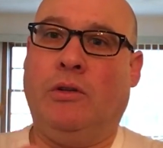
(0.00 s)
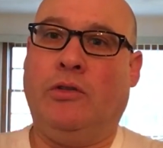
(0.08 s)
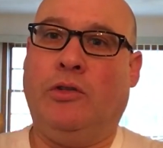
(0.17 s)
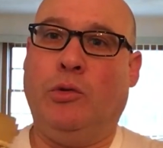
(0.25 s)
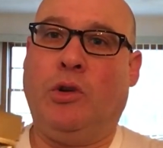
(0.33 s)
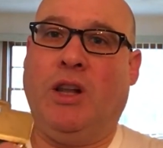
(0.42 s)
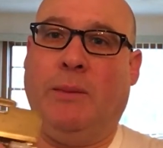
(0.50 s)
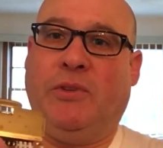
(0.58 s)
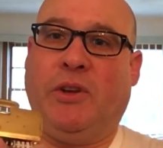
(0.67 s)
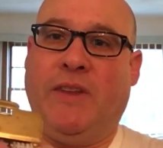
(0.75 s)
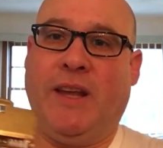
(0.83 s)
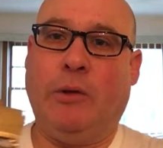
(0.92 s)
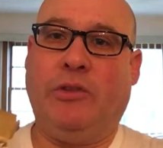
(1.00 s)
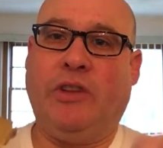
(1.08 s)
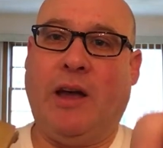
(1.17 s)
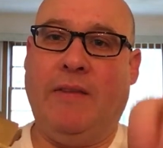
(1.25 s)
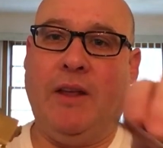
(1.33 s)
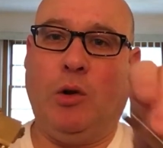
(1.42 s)
2 clips on the
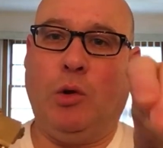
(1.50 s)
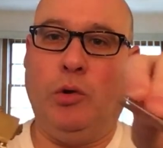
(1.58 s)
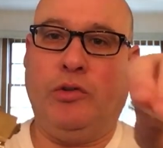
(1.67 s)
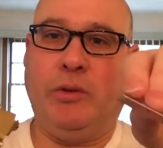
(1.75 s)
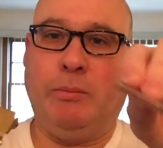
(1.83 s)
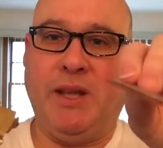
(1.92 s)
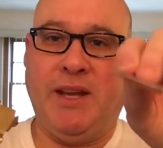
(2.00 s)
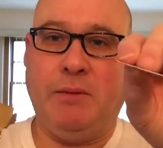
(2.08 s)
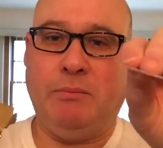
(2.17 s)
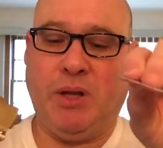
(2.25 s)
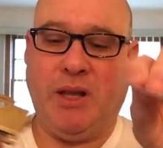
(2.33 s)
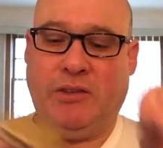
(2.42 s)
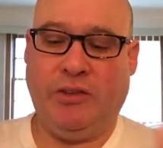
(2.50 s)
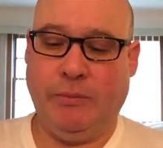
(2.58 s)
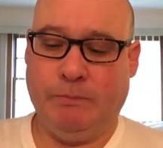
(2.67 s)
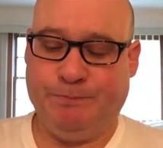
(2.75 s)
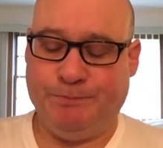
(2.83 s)
outside that holds the blade in place.